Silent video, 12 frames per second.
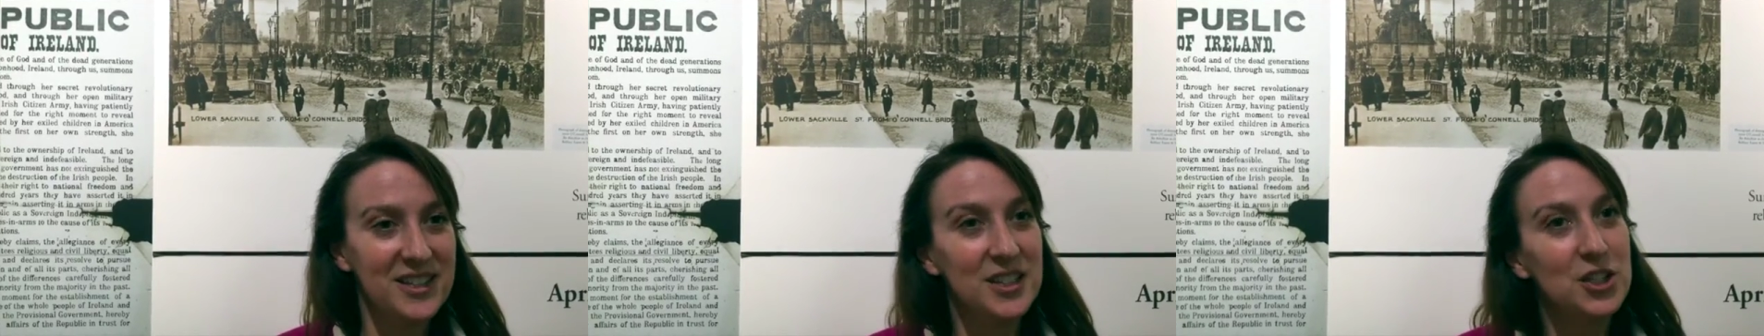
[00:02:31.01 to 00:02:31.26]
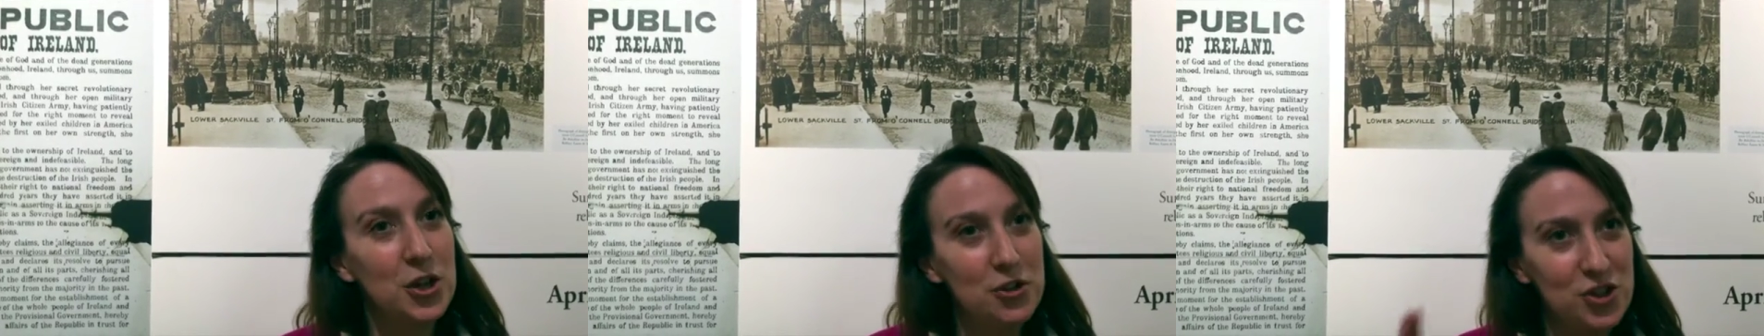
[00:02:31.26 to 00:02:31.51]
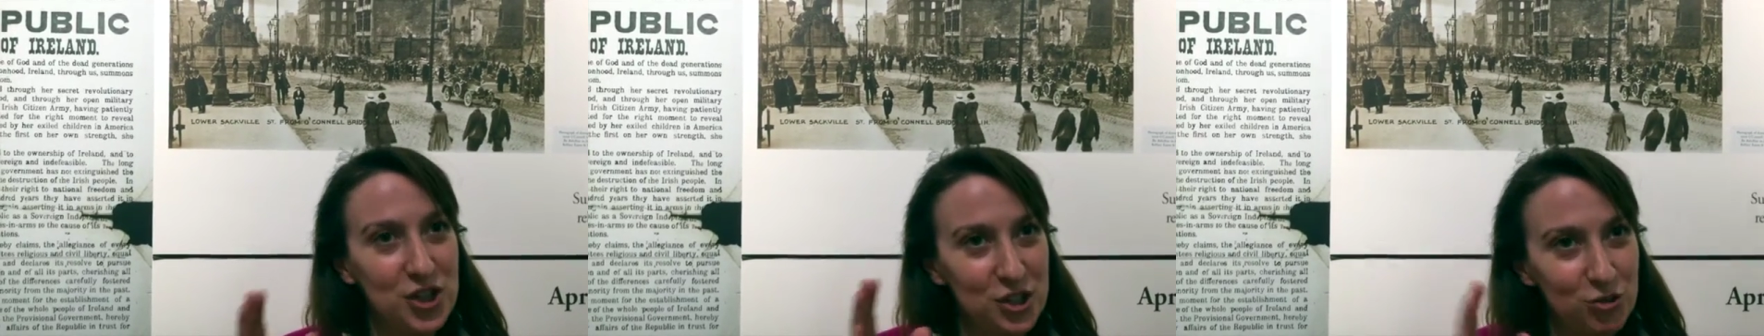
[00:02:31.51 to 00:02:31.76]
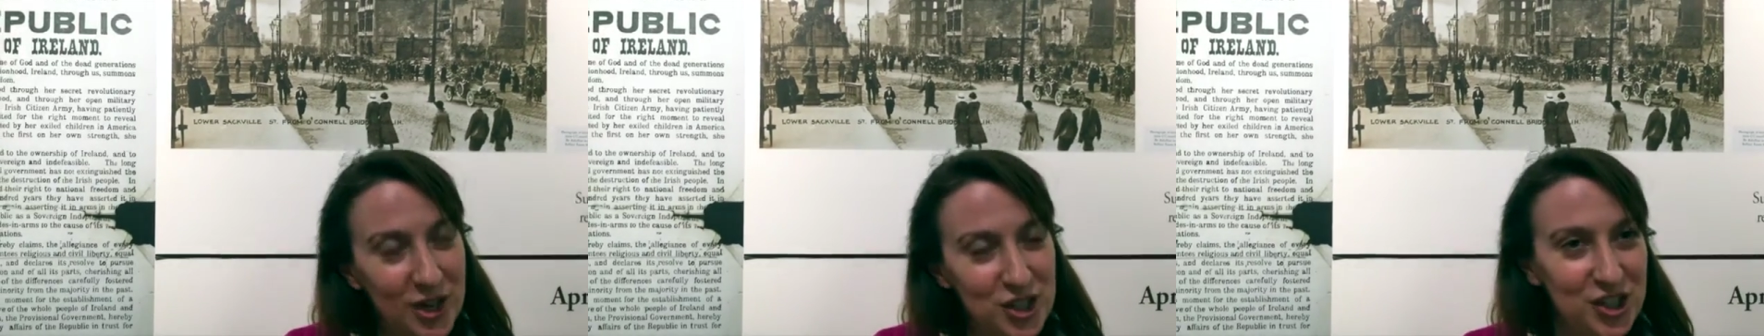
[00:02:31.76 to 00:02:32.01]
And so you
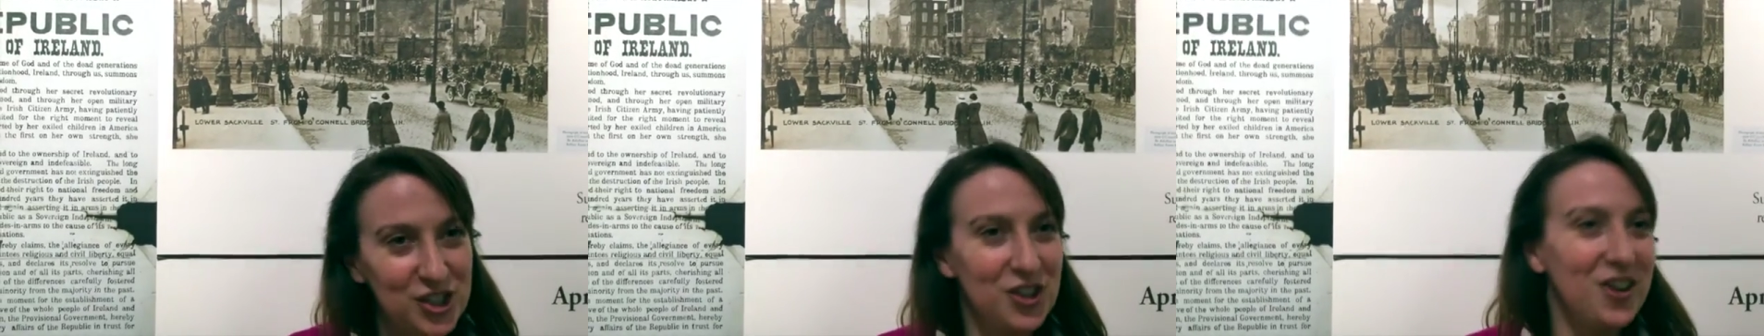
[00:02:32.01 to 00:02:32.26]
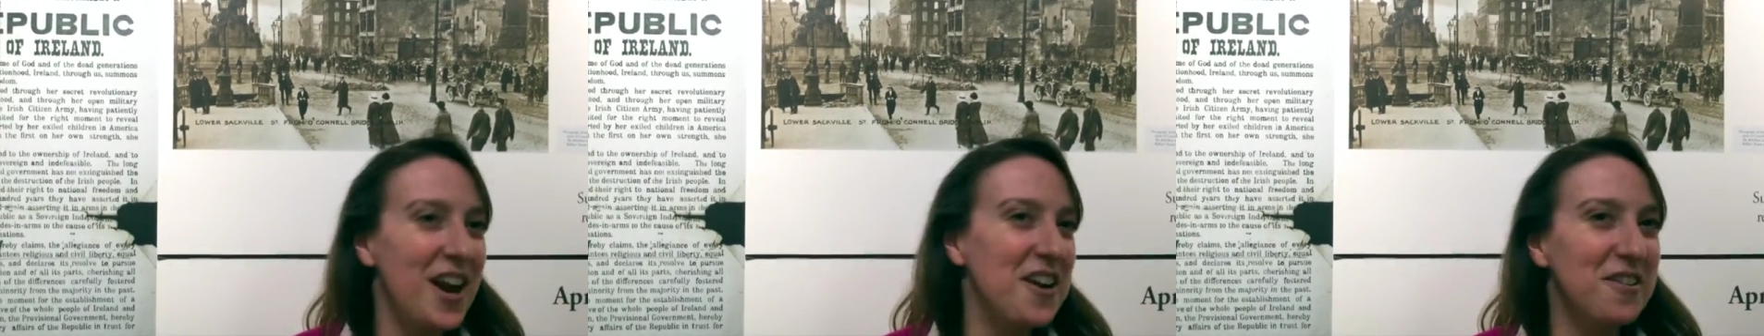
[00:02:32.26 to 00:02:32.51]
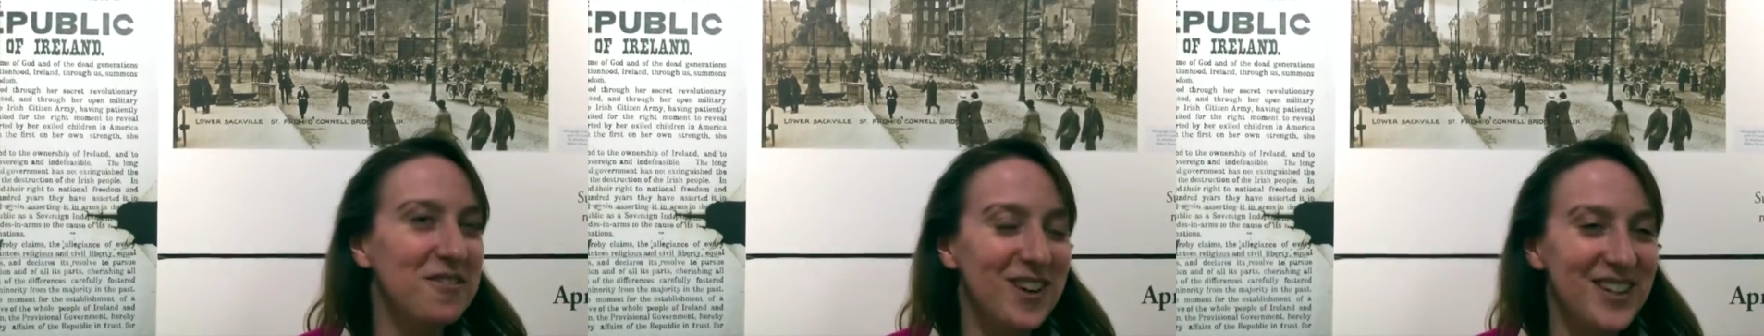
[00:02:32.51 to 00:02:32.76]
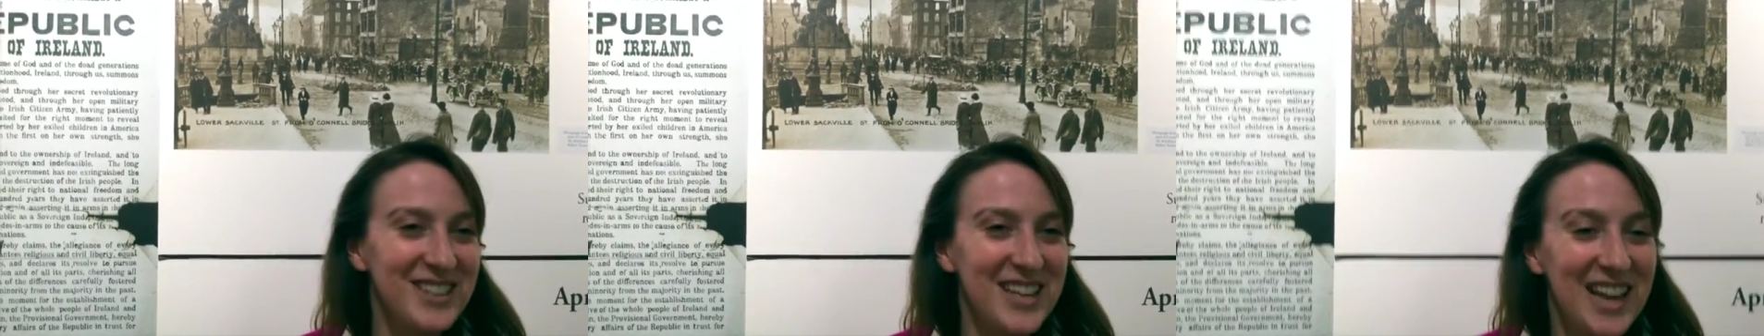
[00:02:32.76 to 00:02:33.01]
just register at our
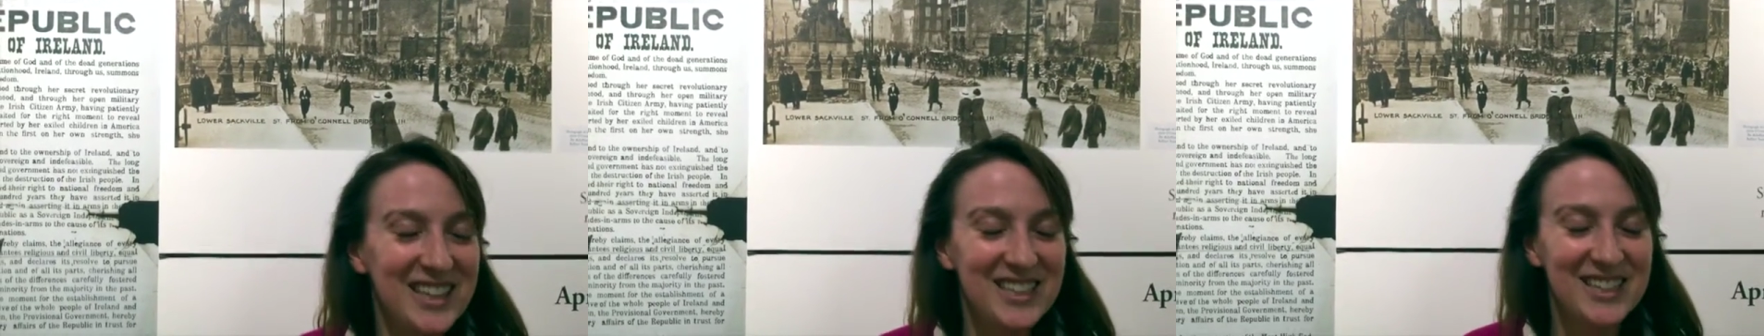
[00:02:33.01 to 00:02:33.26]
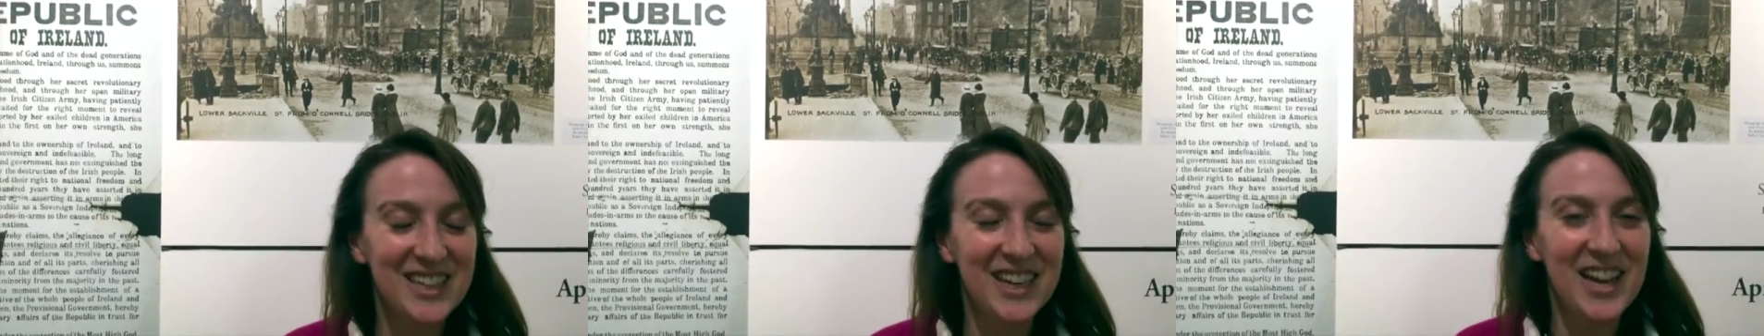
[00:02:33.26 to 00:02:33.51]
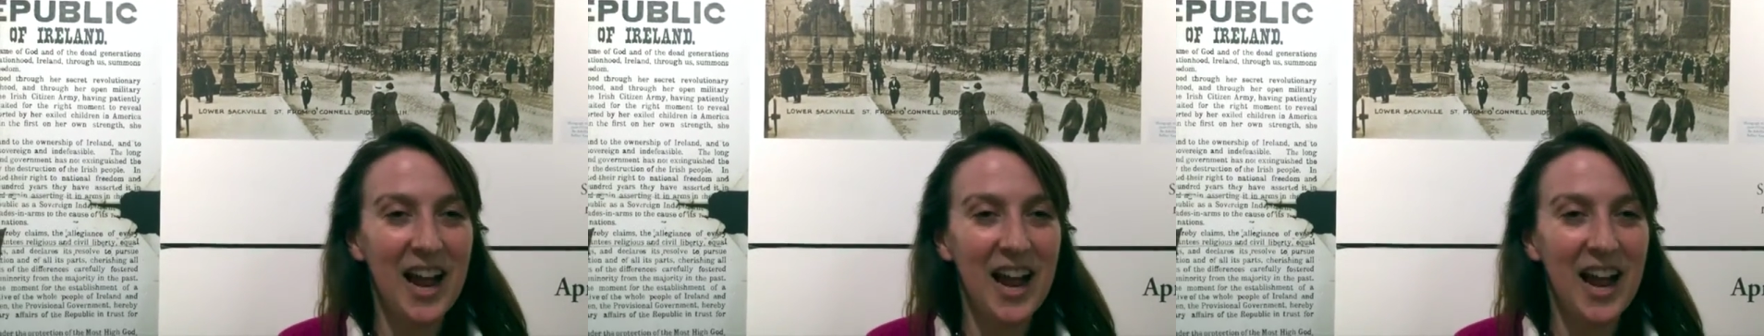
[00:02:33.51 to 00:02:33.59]
front desk.